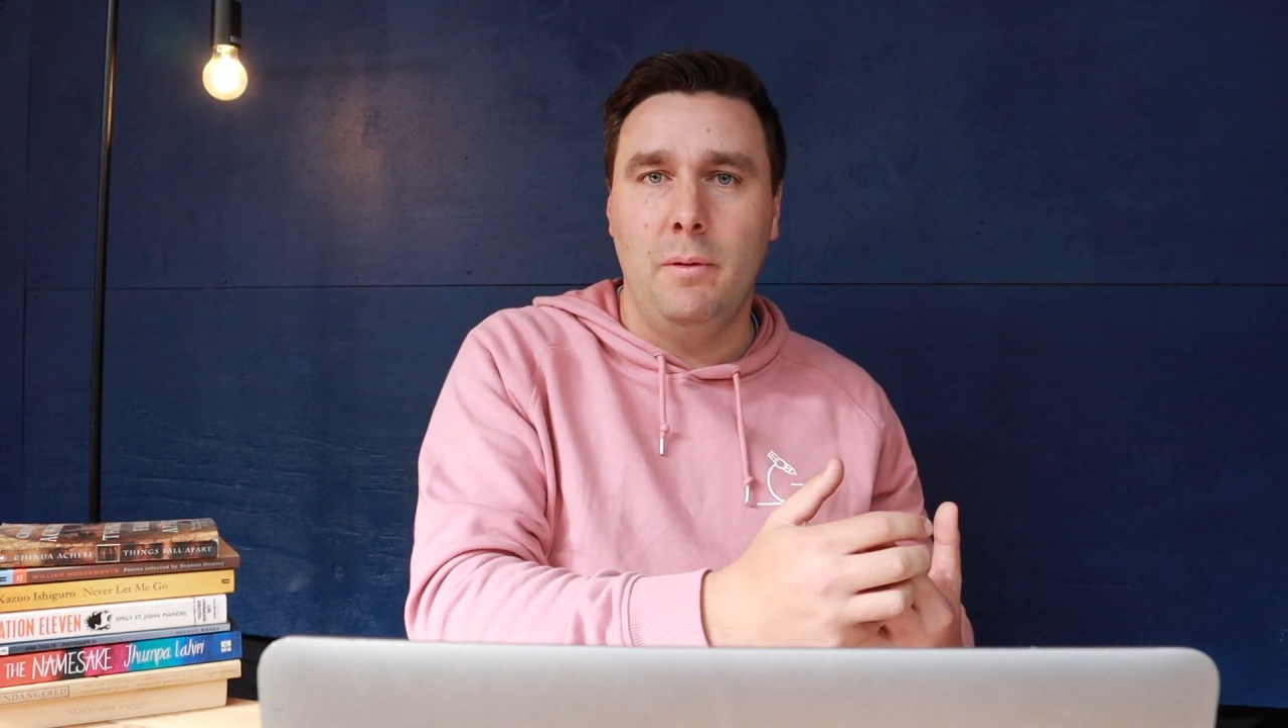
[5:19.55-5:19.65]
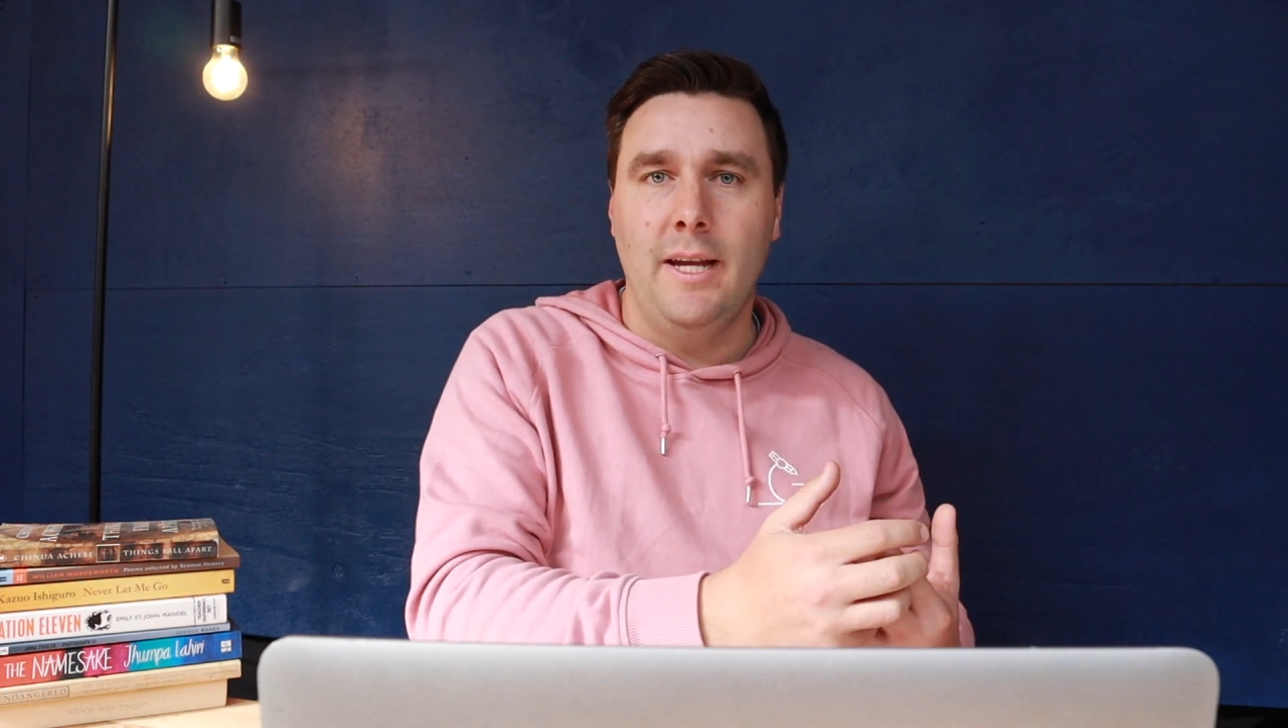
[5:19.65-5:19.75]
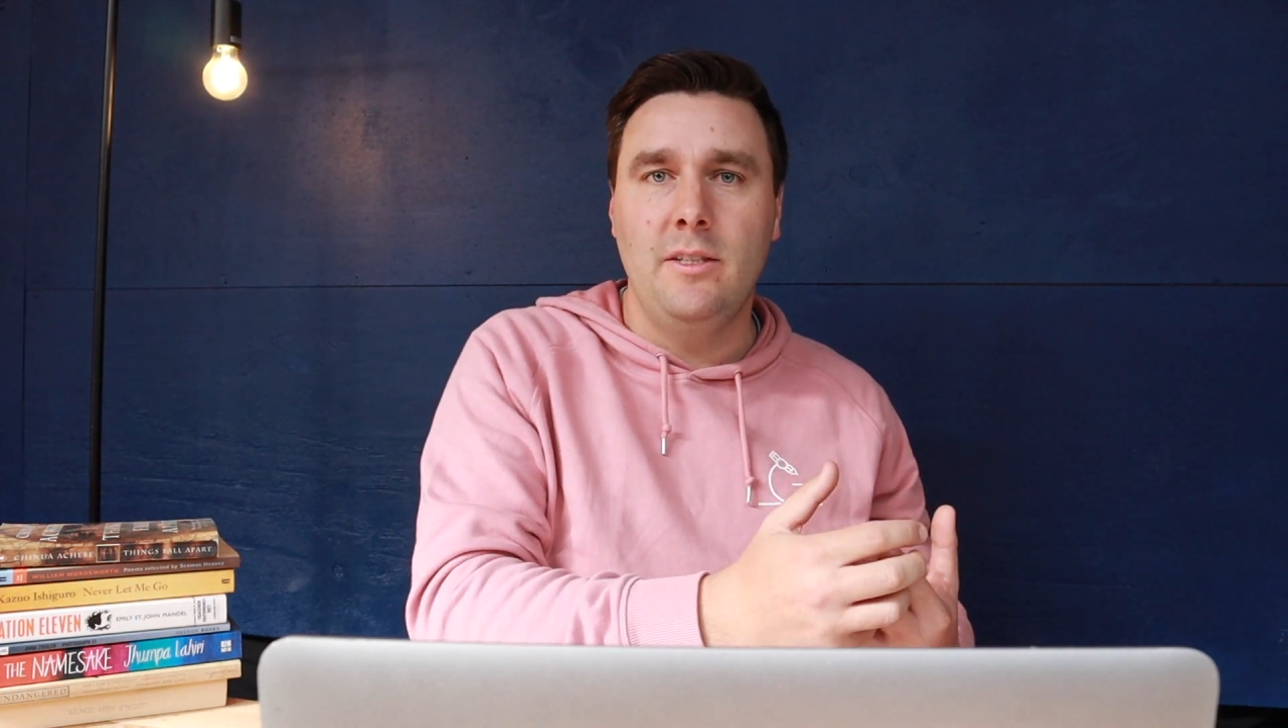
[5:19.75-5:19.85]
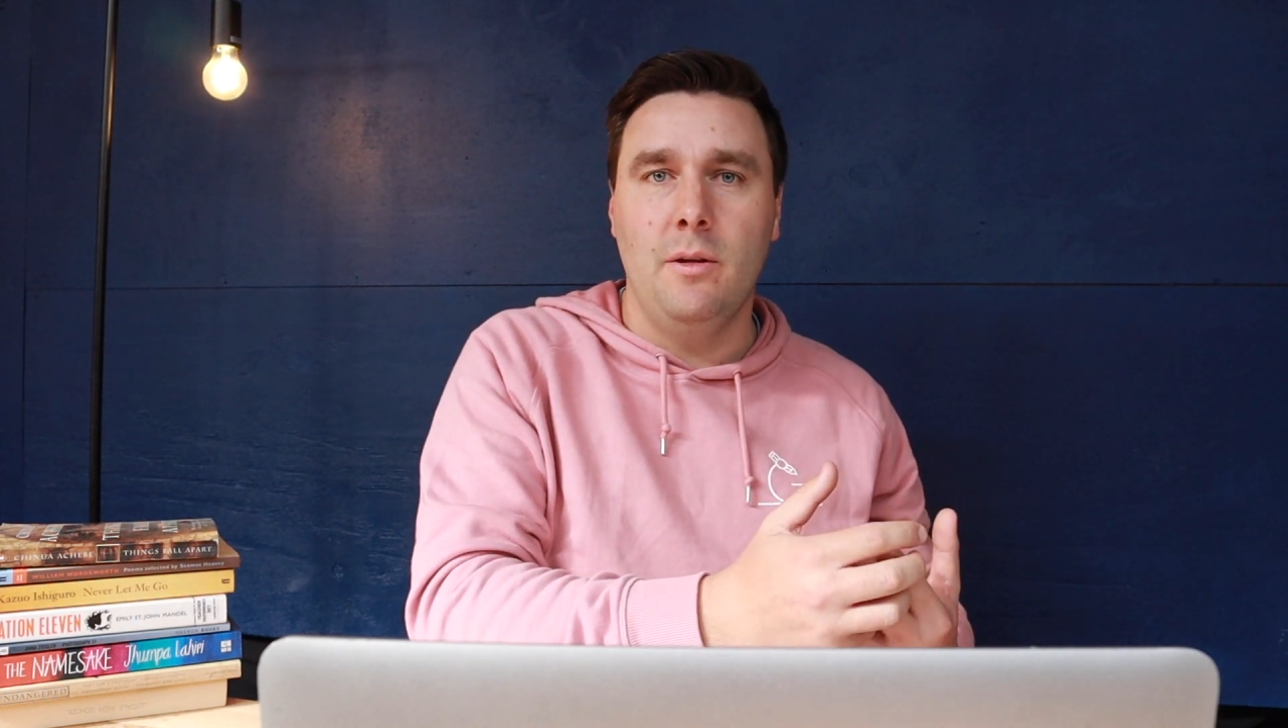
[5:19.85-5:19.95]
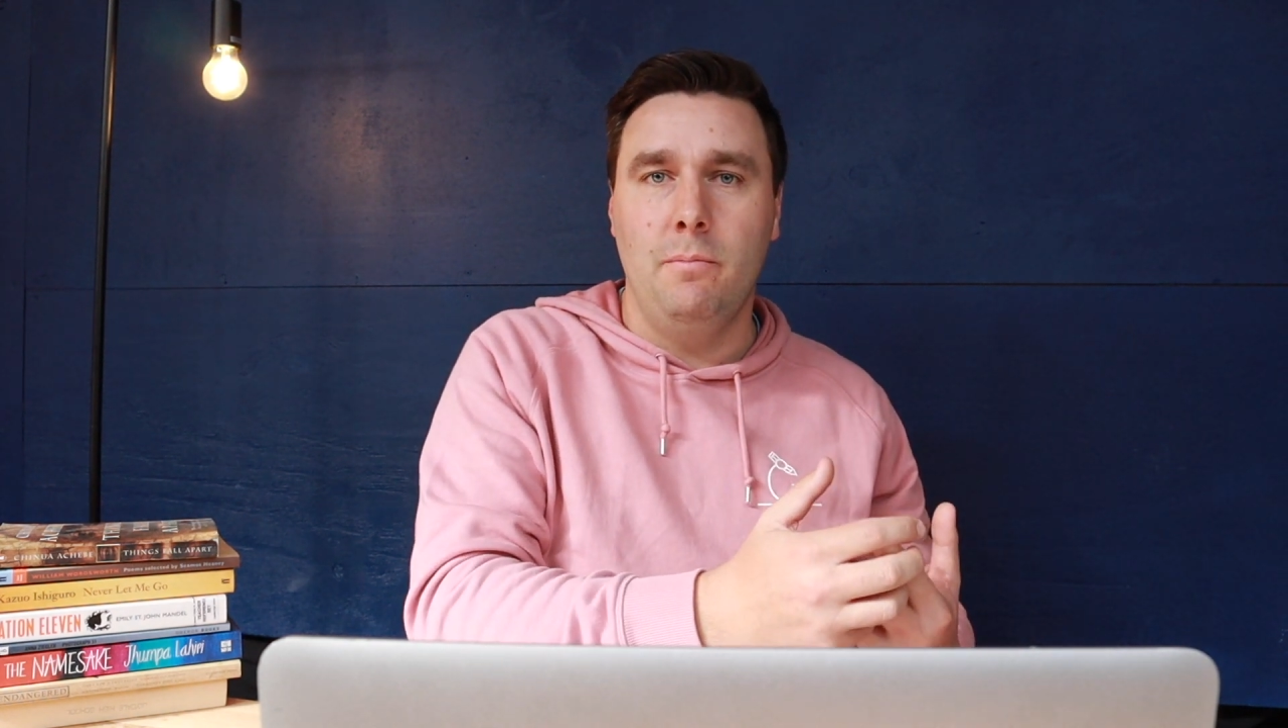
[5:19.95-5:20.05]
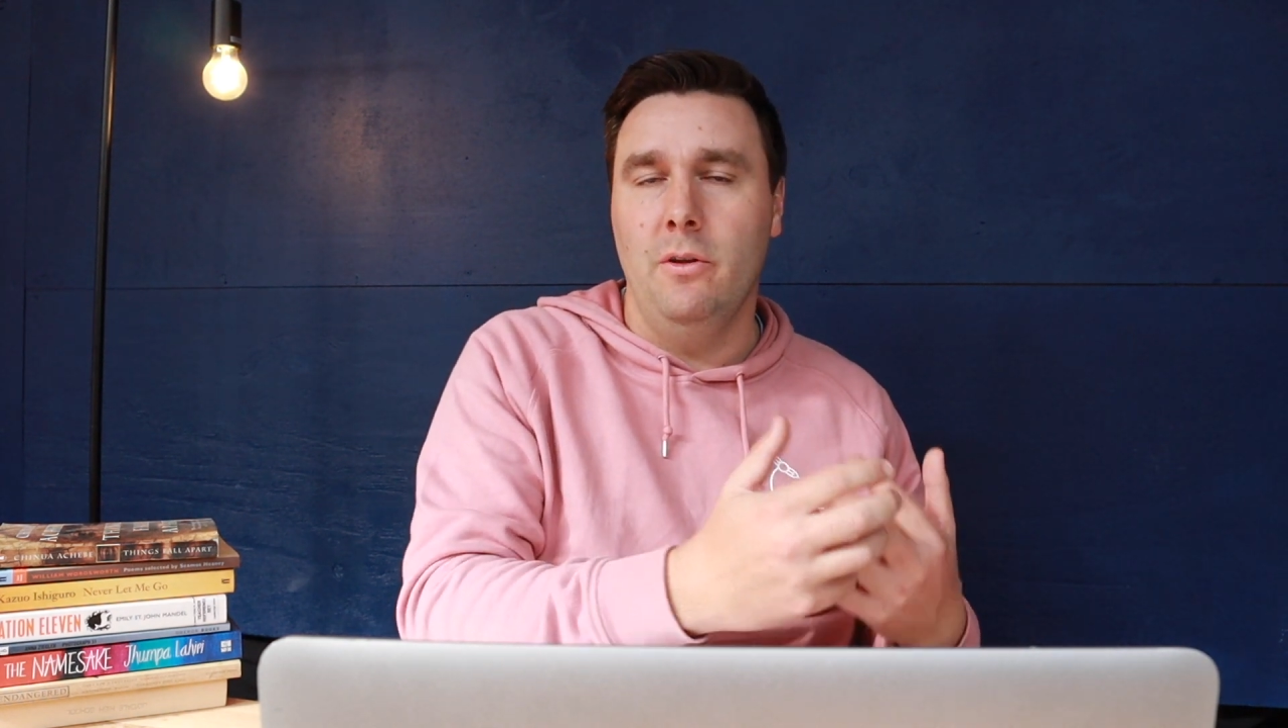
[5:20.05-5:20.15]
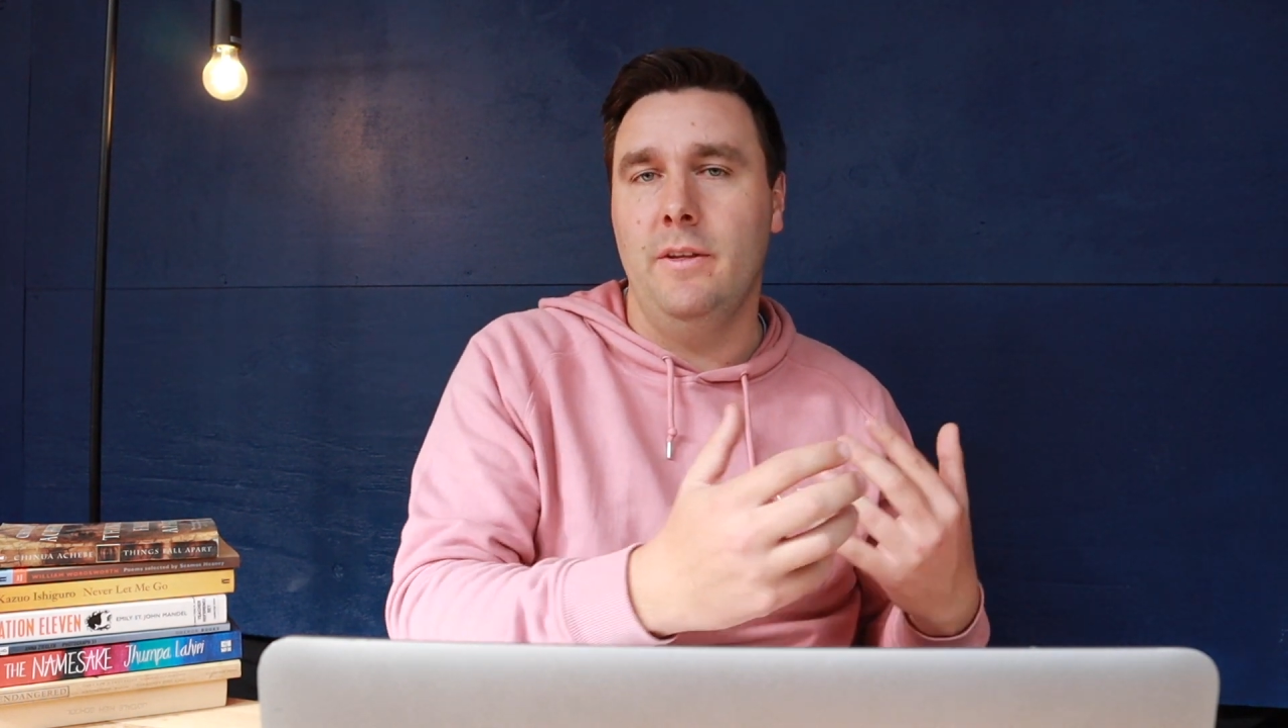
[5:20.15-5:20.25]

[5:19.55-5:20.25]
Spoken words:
placed upon